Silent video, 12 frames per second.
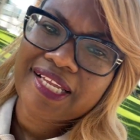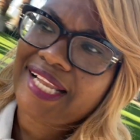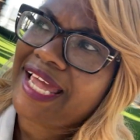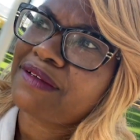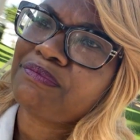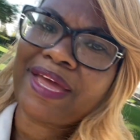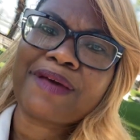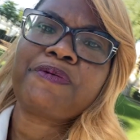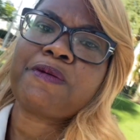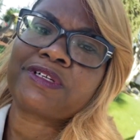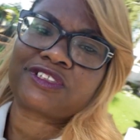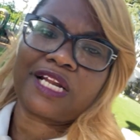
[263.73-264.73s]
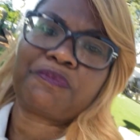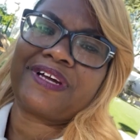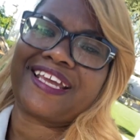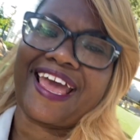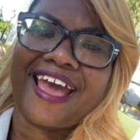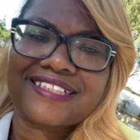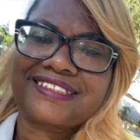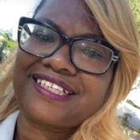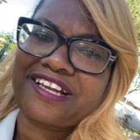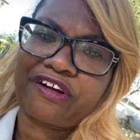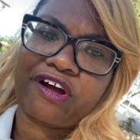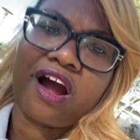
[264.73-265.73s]
Like, man, people are trying to put gas in
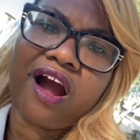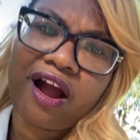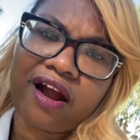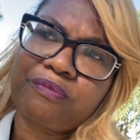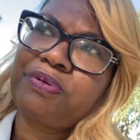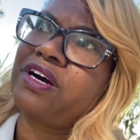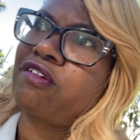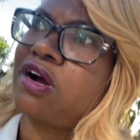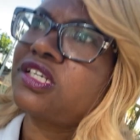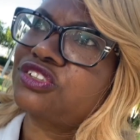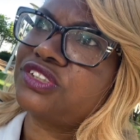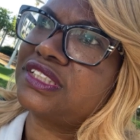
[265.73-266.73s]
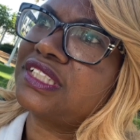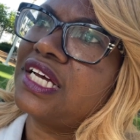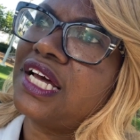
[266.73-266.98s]
their car, put groceries.